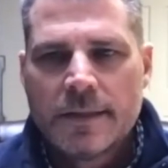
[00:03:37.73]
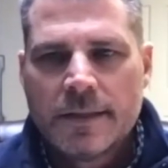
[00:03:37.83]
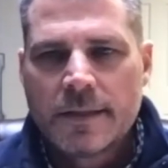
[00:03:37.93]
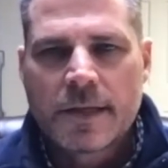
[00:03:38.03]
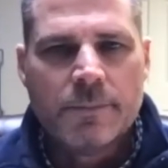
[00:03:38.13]

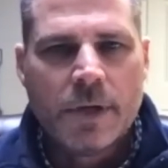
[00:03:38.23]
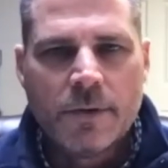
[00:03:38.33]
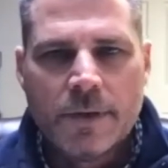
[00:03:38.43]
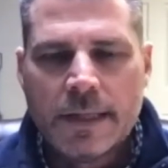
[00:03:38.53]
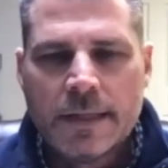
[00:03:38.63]
a
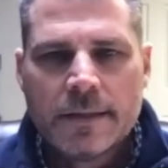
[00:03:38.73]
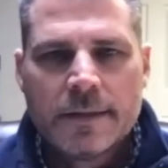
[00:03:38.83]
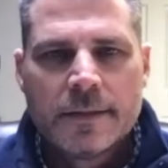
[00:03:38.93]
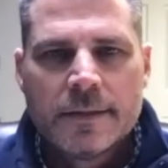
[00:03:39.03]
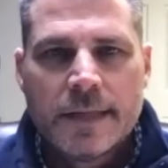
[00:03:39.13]
community,
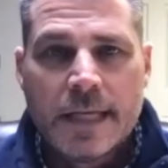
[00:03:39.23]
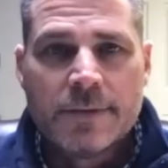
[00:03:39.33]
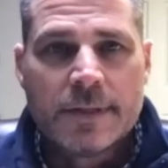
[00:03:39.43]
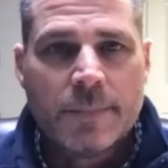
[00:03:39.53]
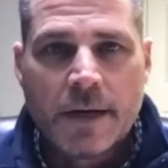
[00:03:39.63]

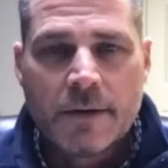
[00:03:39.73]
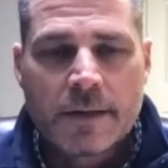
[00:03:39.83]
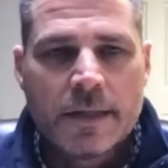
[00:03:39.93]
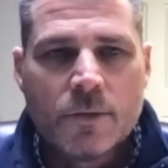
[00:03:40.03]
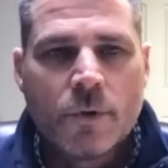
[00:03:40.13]
even
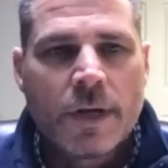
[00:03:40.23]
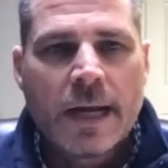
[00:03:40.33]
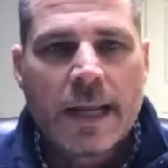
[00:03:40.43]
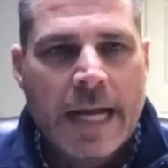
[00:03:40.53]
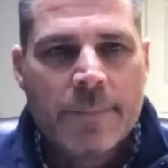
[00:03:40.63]
America, will
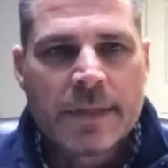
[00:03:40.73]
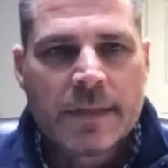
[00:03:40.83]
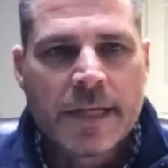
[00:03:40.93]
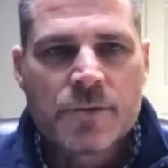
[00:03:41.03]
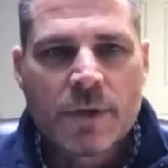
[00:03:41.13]
not happen
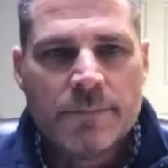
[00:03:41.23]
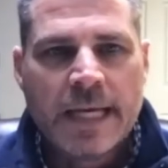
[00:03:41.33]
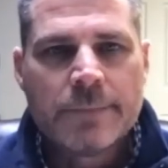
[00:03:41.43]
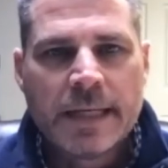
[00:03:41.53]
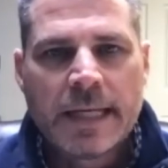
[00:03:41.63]
unless we
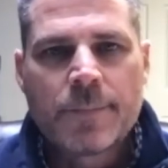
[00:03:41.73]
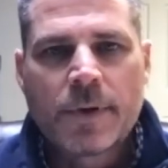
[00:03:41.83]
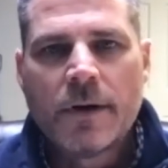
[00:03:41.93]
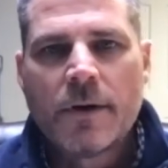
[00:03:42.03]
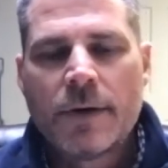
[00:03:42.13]
make men a
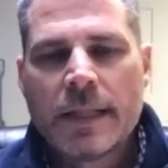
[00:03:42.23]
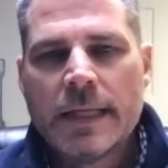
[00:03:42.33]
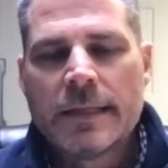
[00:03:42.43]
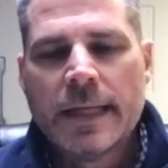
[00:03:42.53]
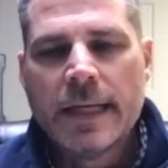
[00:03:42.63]
priority
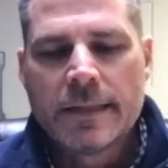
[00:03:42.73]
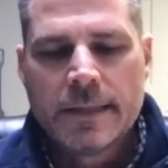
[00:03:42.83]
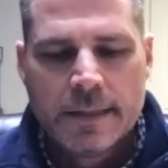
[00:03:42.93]
in that.